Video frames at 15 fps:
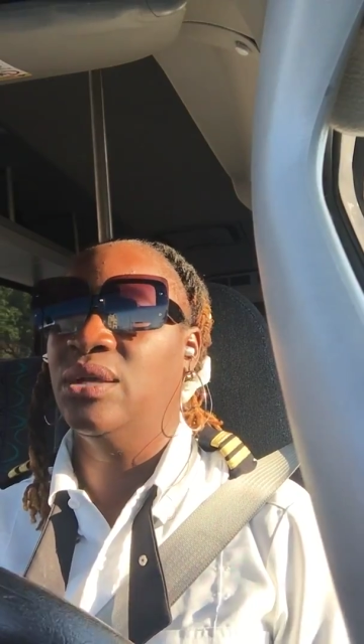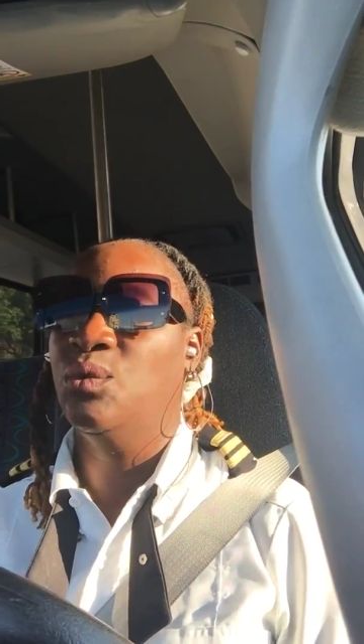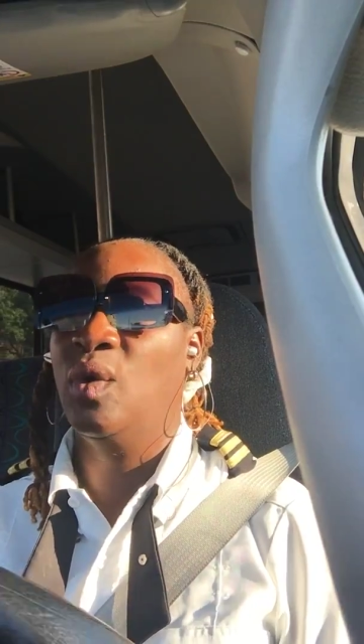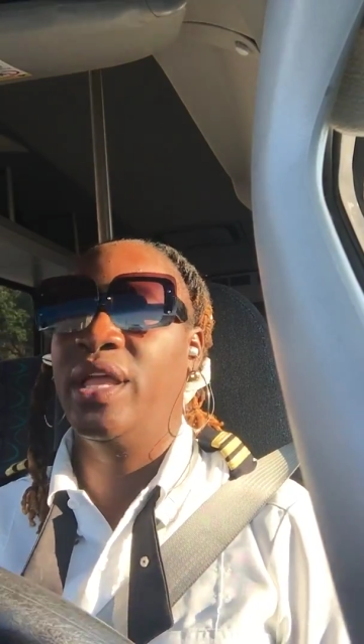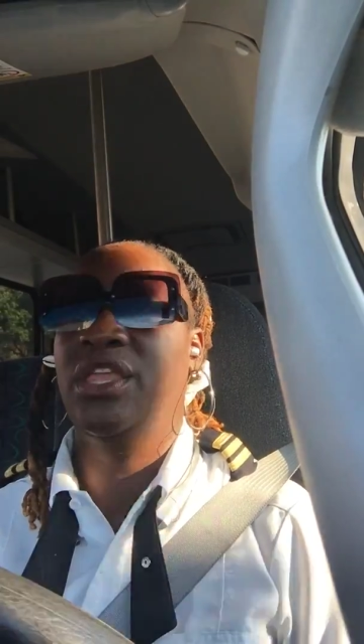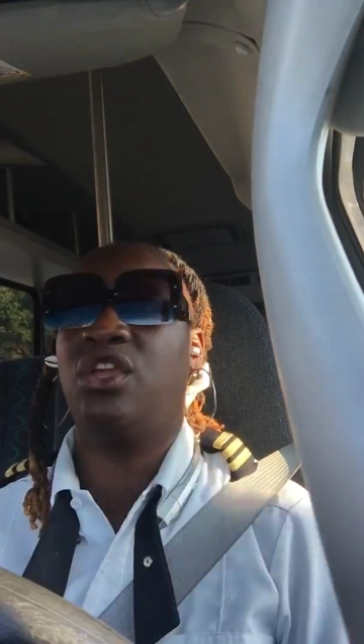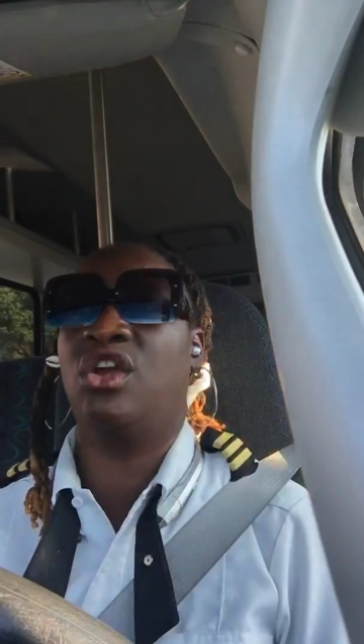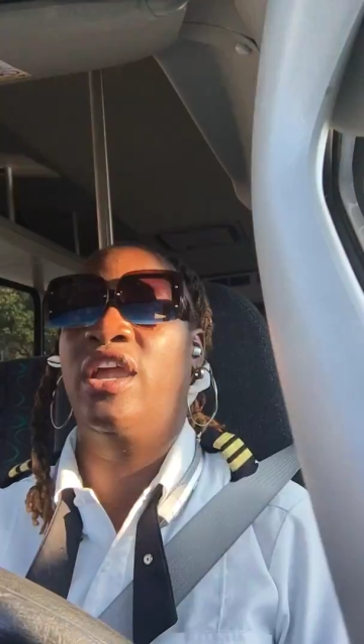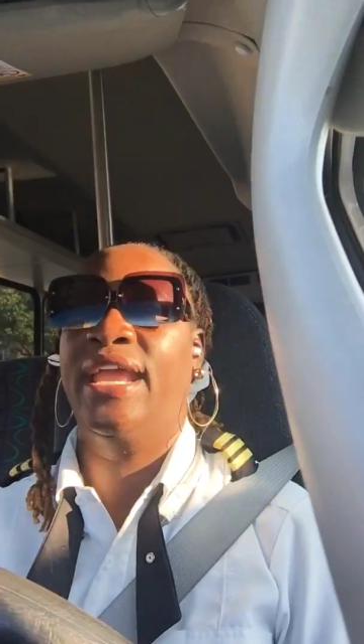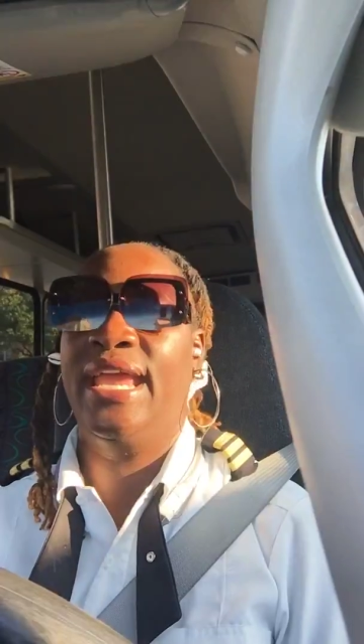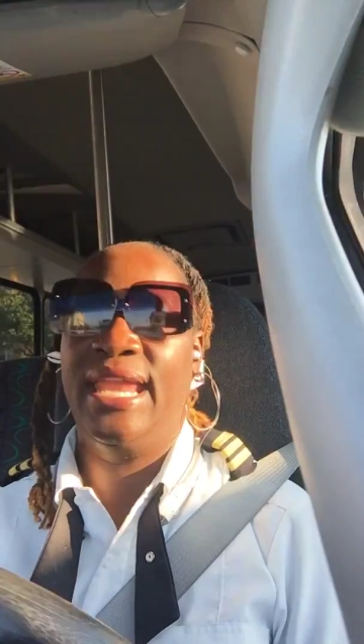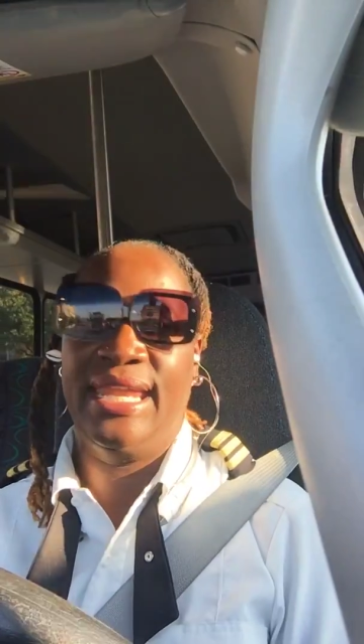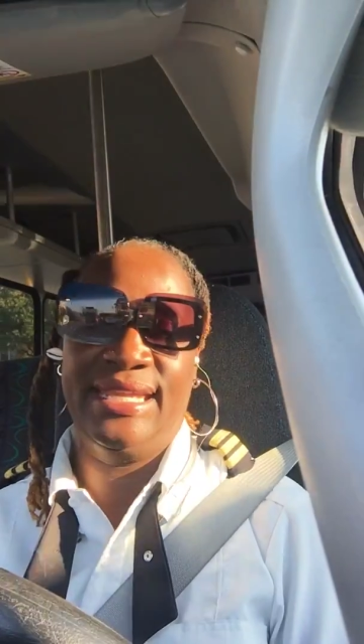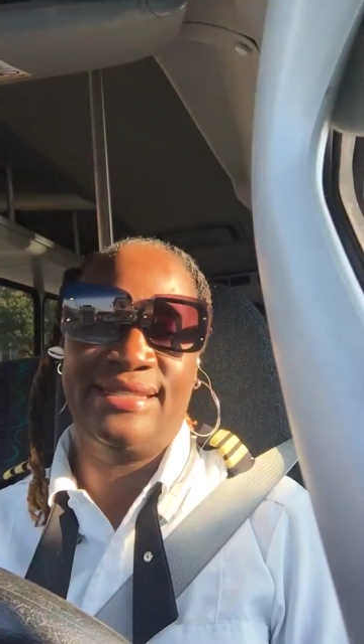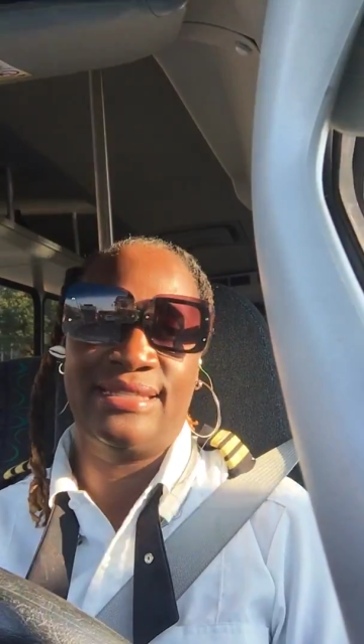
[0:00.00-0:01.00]
when you're
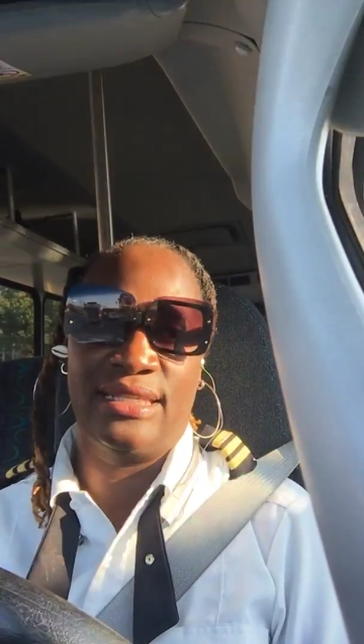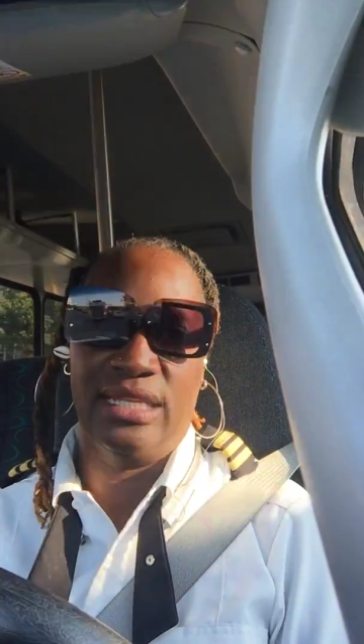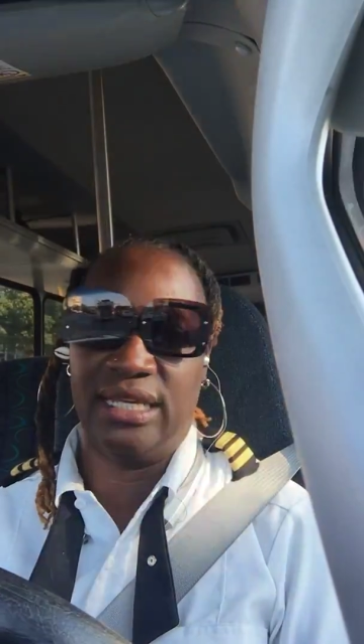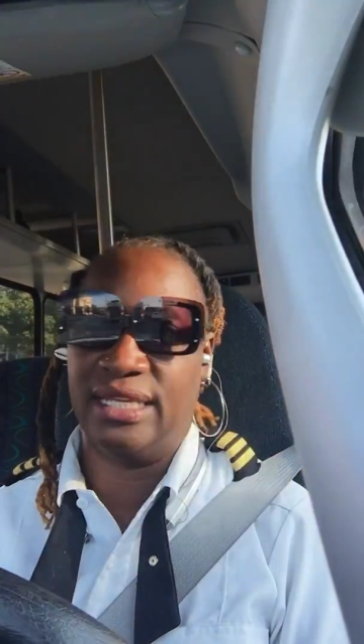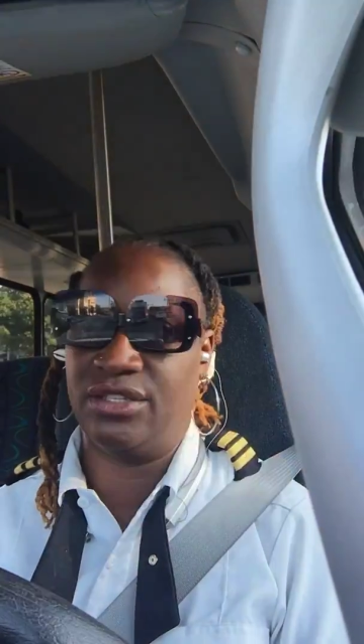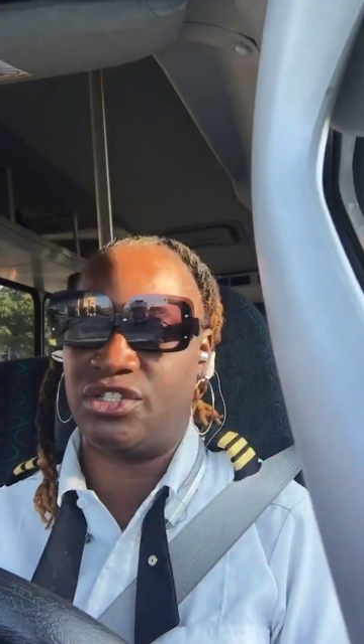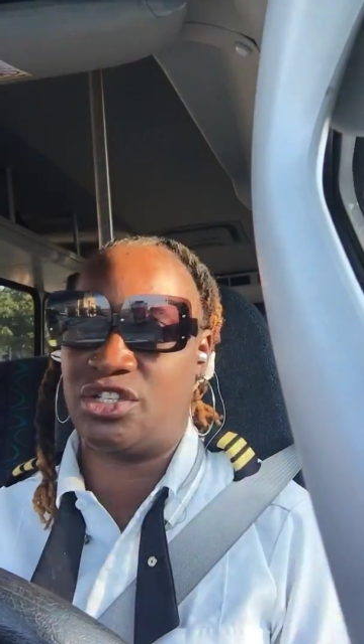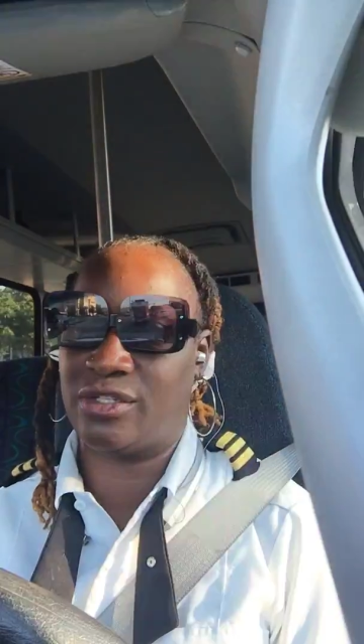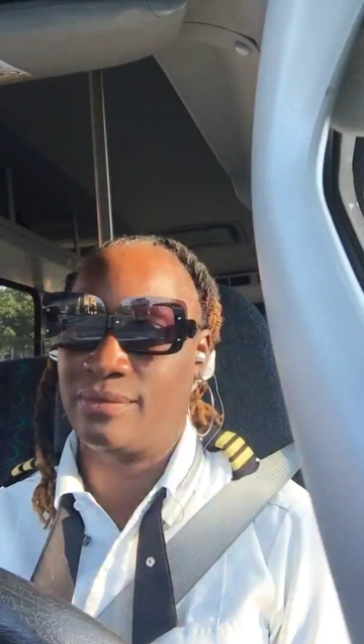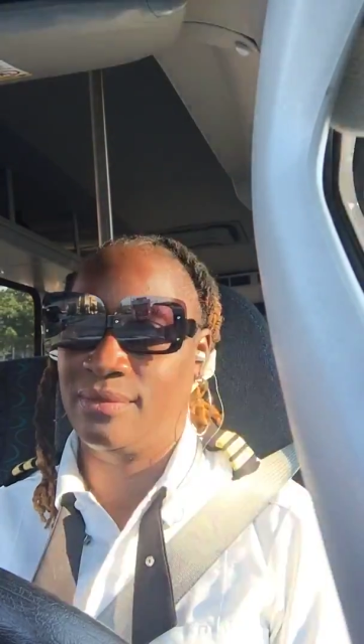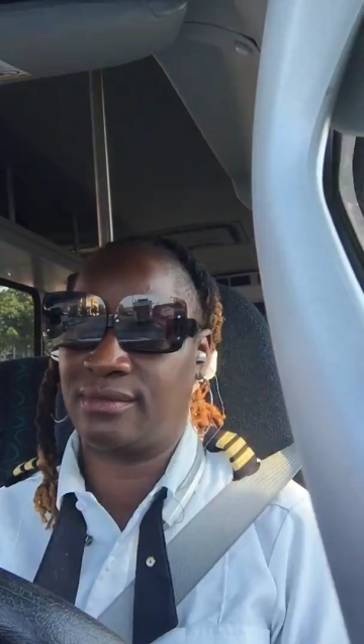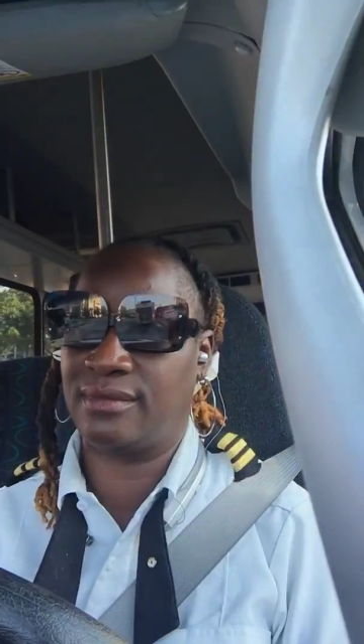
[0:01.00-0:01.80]
heading to lunch